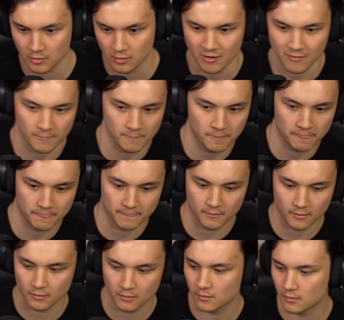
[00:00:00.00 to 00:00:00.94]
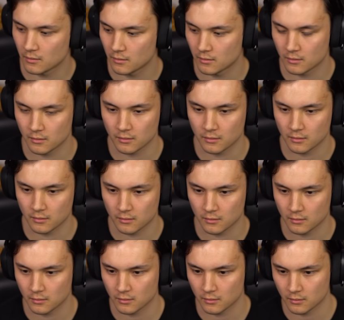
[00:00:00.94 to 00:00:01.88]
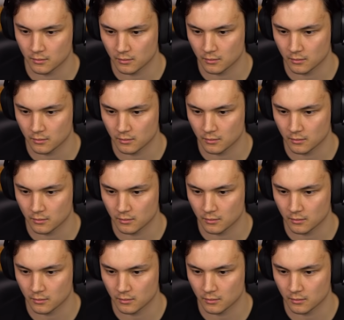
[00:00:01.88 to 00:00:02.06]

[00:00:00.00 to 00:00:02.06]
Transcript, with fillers: I tried to climb up on the other side on me.